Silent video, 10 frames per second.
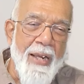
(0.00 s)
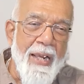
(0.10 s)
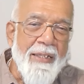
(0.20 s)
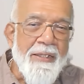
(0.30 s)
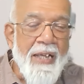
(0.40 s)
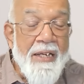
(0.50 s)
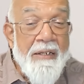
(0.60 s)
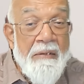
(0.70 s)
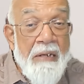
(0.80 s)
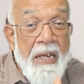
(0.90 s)
And
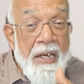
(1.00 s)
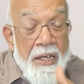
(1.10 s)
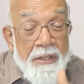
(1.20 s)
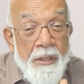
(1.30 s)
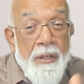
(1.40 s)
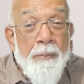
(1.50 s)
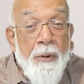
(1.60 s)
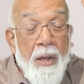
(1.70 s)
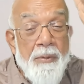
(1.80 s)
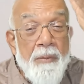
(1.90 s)
then another
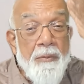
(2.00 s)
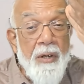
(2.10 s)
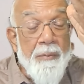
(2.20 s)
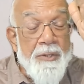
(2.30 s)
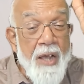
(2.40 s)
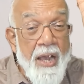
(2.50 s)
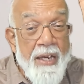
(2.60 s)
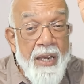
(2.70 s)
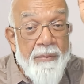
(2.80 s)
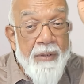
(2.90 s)
problem comes. I
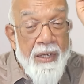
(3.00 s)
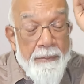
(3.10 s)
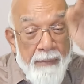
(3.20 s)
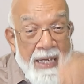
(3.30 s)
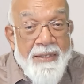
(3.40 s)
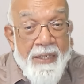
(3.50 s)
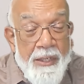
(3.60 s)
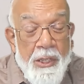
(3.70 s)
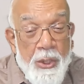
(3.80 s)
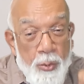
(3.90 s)
have
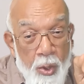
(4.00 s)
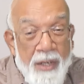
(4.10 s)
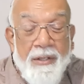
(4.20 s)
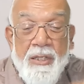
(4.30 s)
imagined you are